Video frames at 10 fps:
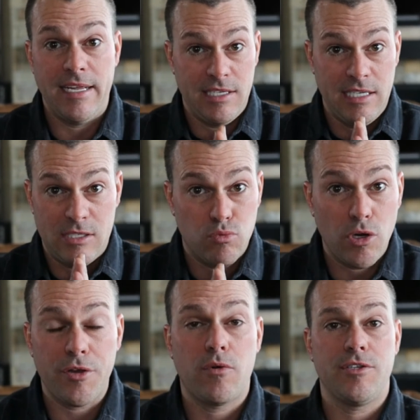It's
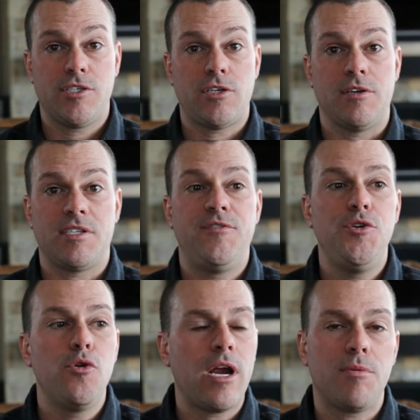really where it starts. If
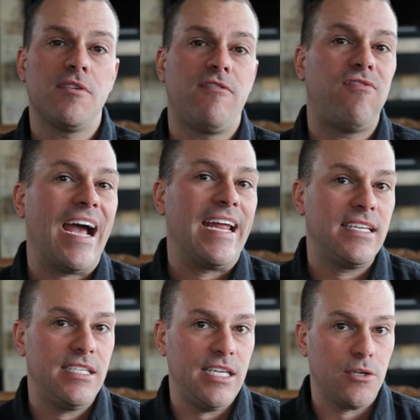you were able to find a
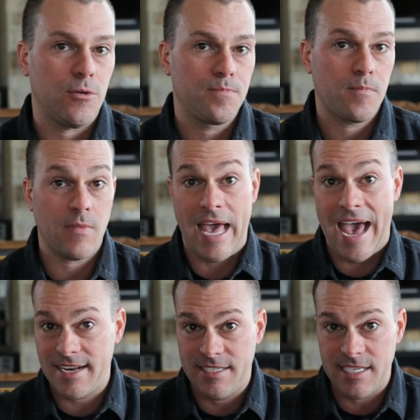deal
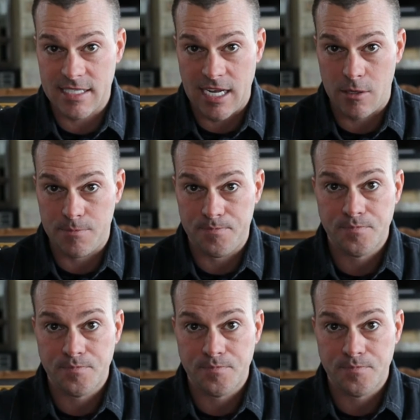at a discount,